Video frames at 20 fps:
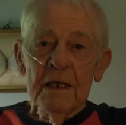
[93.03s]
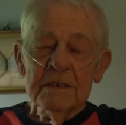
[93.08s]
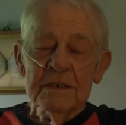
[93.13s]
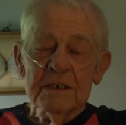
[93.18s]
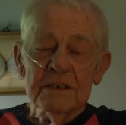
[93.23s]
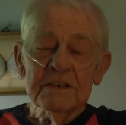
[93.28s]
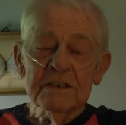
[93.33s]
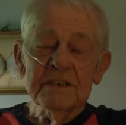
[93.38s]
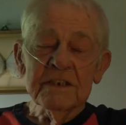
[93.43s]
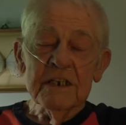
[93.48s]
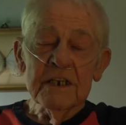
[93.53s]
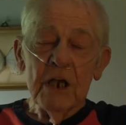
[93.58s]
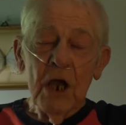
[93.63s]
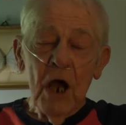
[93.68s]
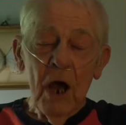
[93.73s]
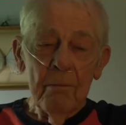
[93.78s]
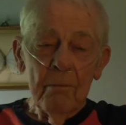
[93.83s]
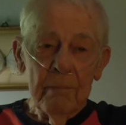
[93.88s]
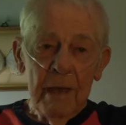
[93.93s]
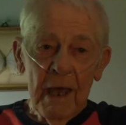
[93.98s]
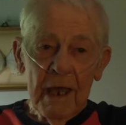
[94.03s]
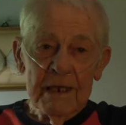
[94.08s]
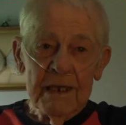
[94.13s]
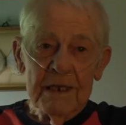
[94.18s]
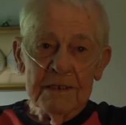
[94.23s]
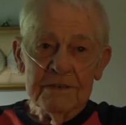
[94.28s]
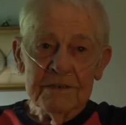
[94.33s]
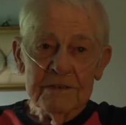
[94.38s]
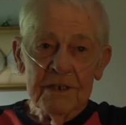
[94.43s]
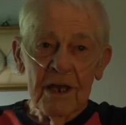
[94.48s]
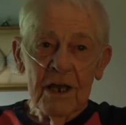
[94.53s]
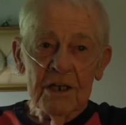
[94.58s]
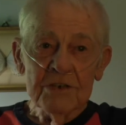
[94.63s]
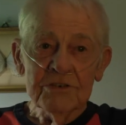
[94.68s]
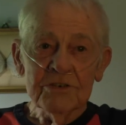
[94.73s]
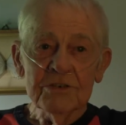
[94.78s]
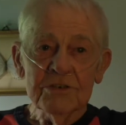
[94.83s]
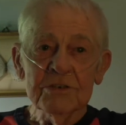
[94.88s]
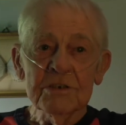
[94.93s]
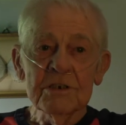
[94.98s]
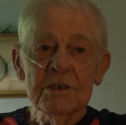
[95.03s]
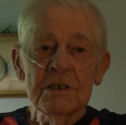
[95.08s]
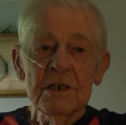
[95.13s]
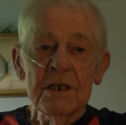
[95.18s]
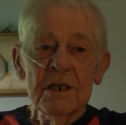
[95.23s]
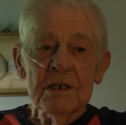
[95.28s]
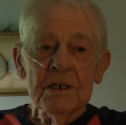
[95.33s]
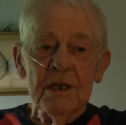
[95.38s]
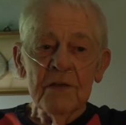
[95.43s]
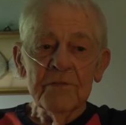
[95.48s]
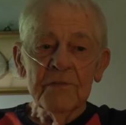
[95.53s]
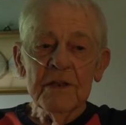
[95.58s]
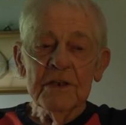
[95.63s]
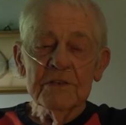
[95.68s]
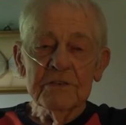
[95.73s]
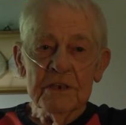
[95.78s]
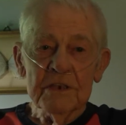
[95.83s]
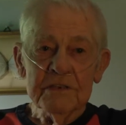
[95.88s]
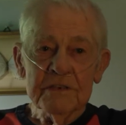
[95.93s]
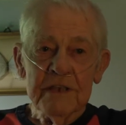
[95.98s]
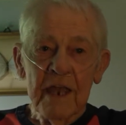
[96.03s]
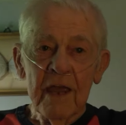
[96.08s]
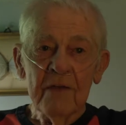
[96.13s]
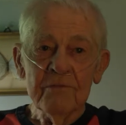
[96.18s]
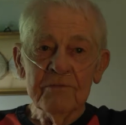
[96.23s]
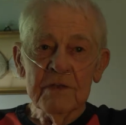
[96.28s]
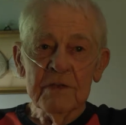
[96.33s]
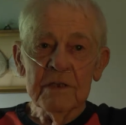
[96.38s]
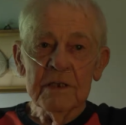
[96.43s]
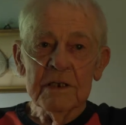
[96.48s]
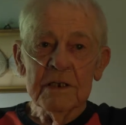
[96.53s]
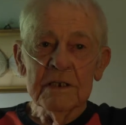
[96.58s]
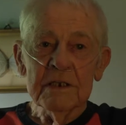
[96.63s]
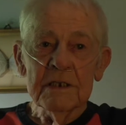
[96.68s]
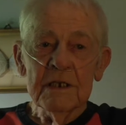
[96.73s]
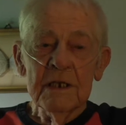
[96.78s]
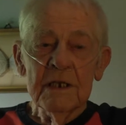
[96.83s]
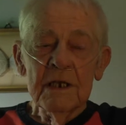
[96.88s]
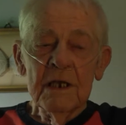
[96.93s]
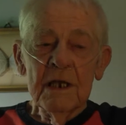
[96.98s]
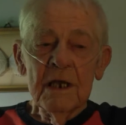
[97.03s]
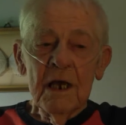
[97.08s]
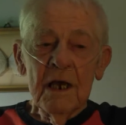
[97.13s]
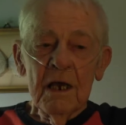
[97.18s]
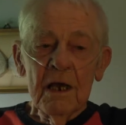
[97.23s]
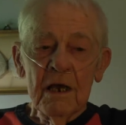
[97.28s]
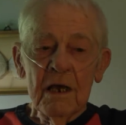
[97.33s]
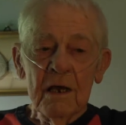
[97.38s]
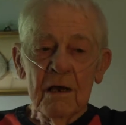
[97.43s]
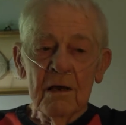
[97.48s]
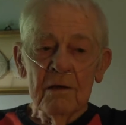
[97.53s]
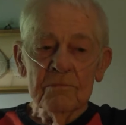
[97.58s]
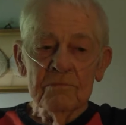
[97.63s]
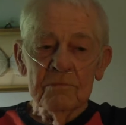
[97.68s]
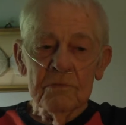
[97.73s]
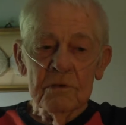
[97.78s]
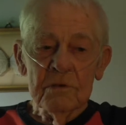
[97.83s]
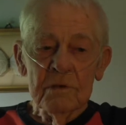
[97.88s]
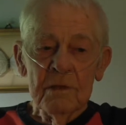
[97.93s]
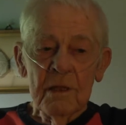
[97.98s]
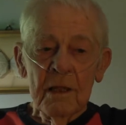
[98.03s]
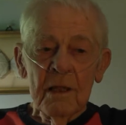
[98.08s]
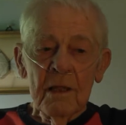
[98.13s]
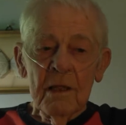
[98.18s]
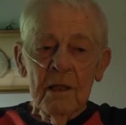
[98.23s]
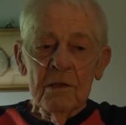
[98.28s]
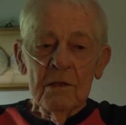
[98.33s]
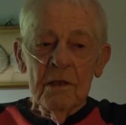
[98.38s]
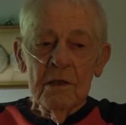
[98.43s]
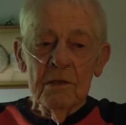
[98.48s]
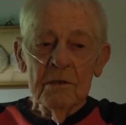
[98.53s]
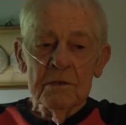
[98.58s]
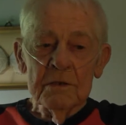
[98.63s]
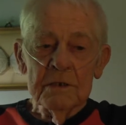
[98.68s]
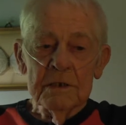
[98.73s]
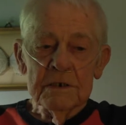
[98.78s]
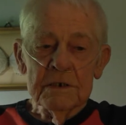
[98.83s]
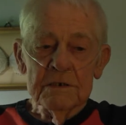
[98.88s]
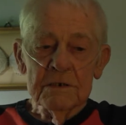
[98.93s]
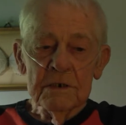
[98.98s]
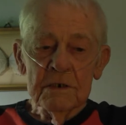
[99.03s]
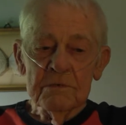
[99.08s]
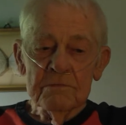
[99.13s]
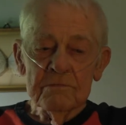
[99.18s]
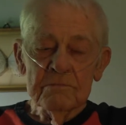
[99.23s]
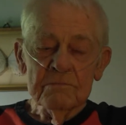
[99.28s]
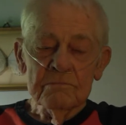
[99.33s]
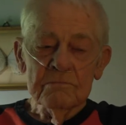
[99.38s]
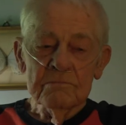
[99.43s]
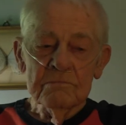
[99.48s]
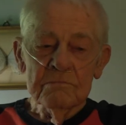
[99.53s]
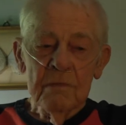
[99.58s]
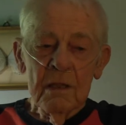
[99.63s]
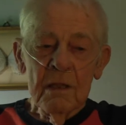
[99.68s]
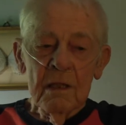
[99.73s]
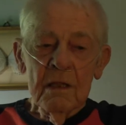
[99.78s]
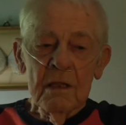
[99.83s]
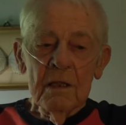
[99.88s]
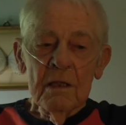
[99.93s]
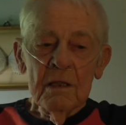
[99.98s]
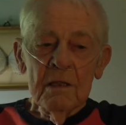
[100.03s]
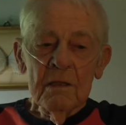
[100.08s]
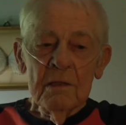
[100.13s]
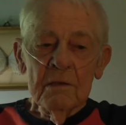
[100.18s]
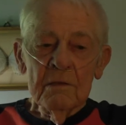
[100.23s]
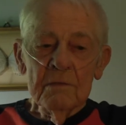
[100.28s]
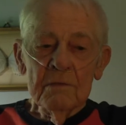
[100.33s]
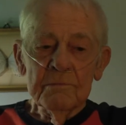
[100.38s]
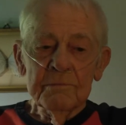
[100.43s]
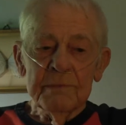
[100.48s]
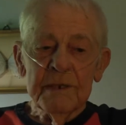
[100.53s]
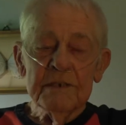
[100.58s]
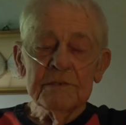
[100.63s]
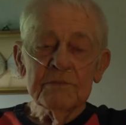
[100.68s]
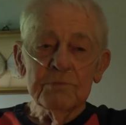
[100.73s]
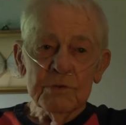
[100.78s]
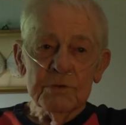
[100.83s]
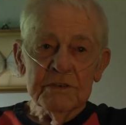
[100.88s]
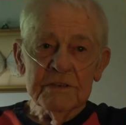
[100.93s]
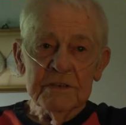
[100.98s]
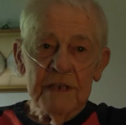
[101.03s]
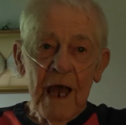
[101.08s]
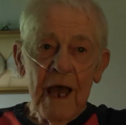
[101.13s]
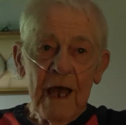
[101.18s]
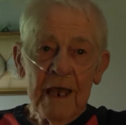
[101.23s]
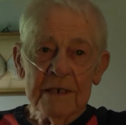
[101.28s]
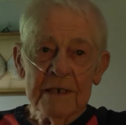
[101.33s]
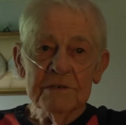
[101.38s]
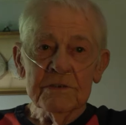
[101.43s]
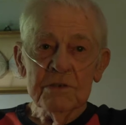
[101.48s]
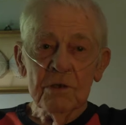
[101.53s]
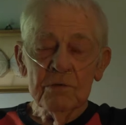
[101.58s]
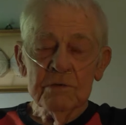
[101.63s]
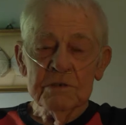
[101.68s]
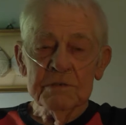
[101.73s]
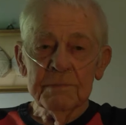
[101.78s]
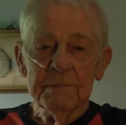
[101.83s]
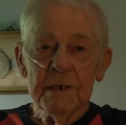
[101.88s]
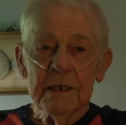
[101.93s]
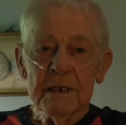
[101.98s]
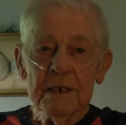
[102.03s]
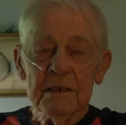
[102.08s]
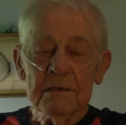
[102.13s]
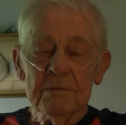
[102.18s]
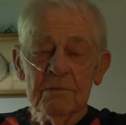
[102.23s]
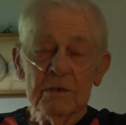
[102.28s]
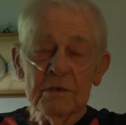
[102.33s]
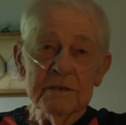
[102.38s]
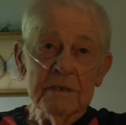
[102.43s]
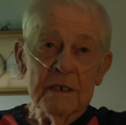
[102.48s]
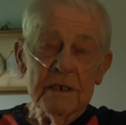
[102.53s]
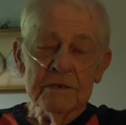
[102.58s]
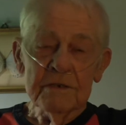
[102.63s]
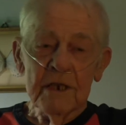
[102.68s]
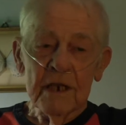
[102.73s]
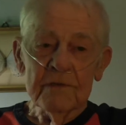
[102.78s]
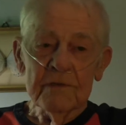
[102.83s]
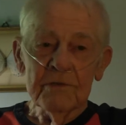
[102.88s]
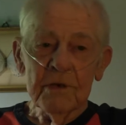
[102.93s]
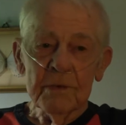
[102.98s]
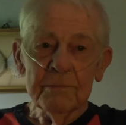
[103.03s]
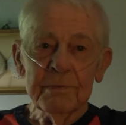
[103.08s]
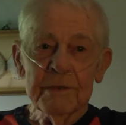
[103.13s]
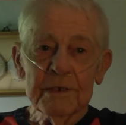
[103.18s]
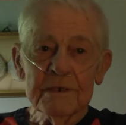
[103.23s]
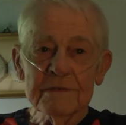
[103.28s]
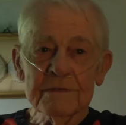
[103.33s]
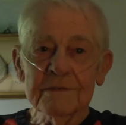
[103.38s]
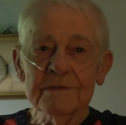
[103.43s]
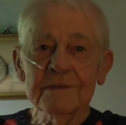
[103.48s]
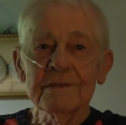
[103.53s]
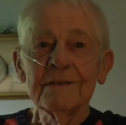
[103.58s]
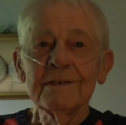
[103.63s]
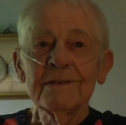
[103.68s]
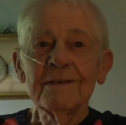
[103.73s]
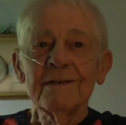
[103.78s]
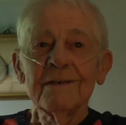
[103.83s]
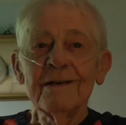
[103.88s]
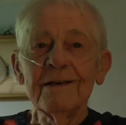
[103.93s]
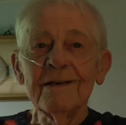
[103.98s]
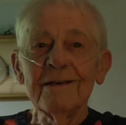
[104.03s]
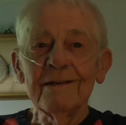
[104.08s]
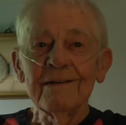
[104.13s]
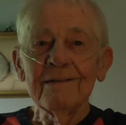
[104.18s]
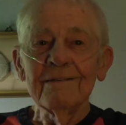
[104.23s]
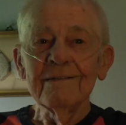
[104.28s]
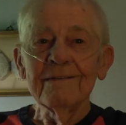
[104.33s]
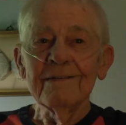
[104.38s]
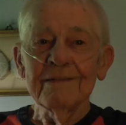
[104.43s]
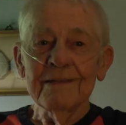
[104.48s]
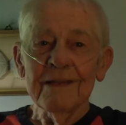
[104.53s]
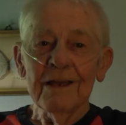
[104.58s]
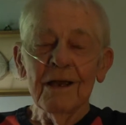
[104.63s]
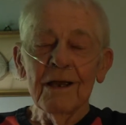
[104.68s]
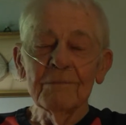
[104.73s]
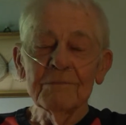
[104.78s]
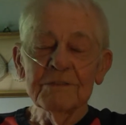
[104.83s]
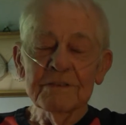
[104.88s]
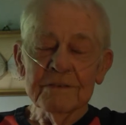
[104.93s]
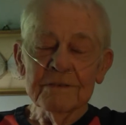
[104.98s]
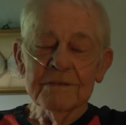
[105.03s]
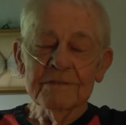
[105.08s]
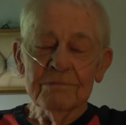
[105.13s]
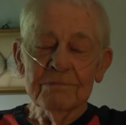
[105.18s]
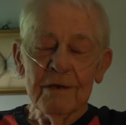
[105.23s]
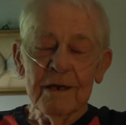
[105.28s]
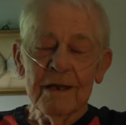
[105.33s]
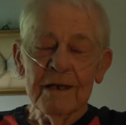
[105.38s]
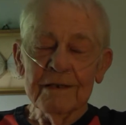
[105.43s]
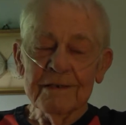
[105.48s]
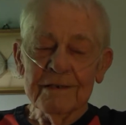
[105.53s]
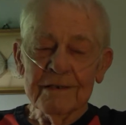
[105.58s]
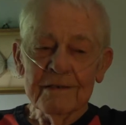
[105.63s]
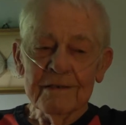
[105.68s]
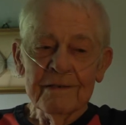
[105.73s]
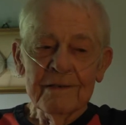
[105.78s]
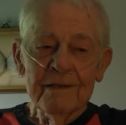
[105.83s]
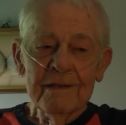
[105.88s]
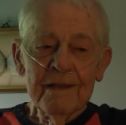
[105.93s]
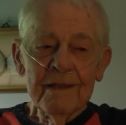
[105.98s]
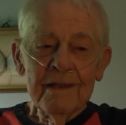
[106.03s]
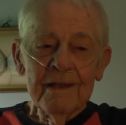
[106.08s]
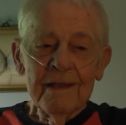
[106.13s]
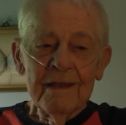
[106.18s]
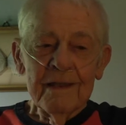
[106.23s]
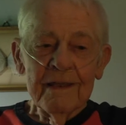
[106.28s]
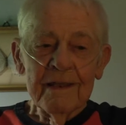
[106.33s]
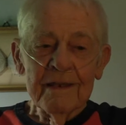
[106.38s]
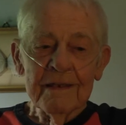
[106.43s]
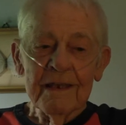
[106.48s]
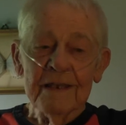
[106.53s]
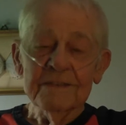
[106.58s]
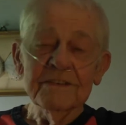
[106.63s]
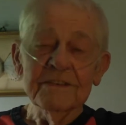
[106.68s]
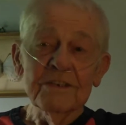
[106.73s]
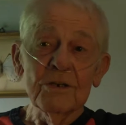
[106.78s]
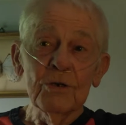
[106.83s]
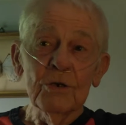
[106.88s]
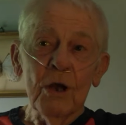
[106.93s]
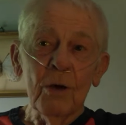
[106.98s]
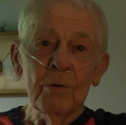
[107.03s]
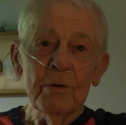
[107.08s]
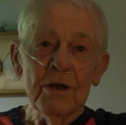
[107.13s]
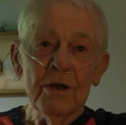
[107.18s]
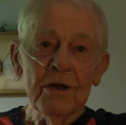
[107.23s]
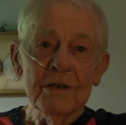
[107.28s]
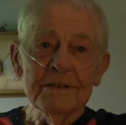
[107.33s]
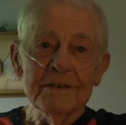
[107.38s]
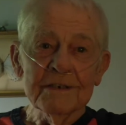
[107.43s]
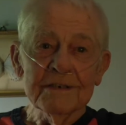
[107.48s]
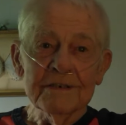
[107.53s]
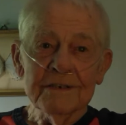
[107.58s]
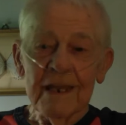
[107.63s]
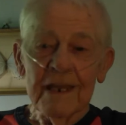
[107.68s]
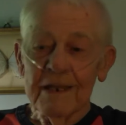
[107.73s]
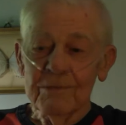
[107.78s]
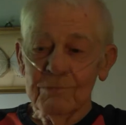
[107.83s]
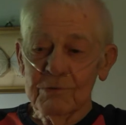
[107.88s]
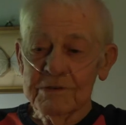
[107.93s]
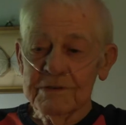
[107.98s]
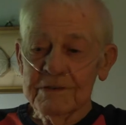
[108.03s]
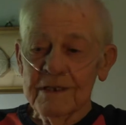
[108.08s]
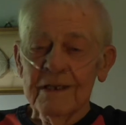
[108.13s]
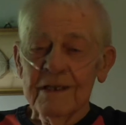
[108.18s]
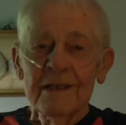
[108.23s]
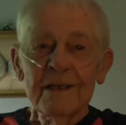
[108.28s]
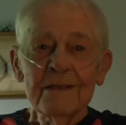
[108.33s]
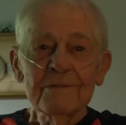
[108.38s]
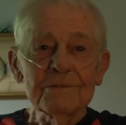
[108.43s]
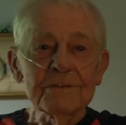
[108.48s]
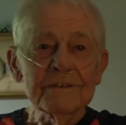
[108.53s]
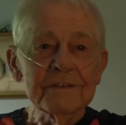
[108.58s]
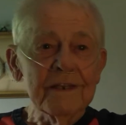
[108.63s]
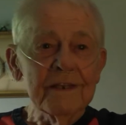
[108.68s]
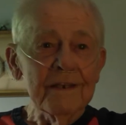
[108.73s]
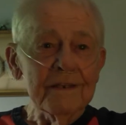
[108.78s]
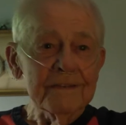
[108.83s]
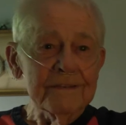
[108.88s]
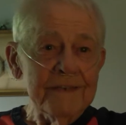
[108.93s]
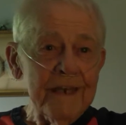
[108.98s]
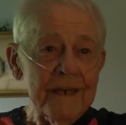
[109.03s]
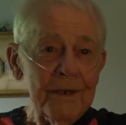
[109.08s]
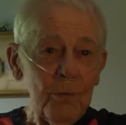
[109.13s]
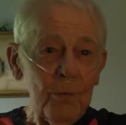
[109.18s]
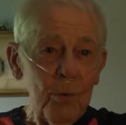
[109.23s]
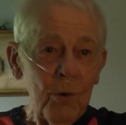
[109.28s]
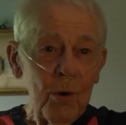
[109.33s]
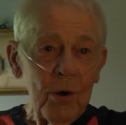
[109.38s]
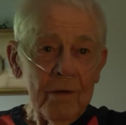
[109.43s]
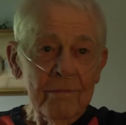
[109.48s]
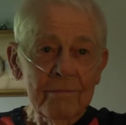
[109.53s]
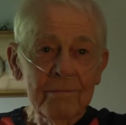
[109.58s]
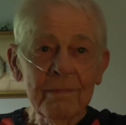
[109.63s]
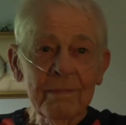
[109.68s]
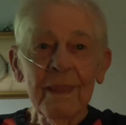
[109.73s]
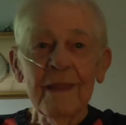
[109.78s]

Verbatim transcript: Didn't see combat as such. Got there just after the um, the uh, peace was signed, so to speak. It wasn't it's not even a peace. The armistice. The armistice, right? And that's still going on to this day. With we're still in a state of war.